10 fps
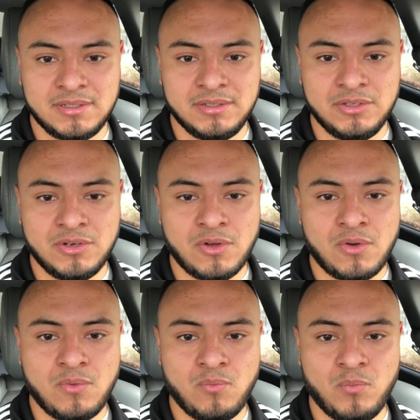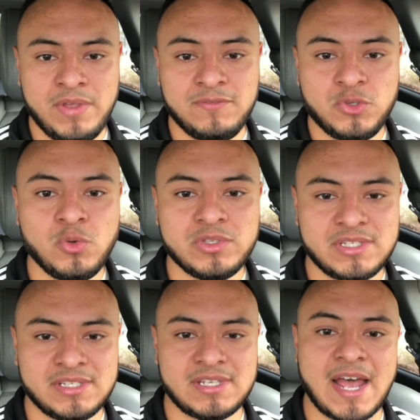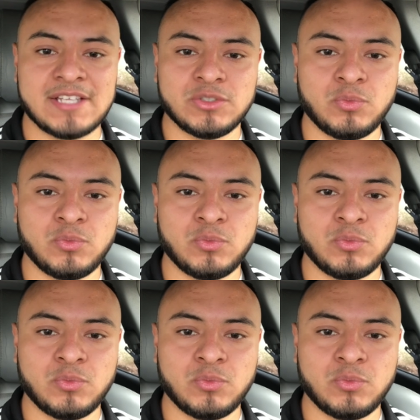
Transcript: we've used this as a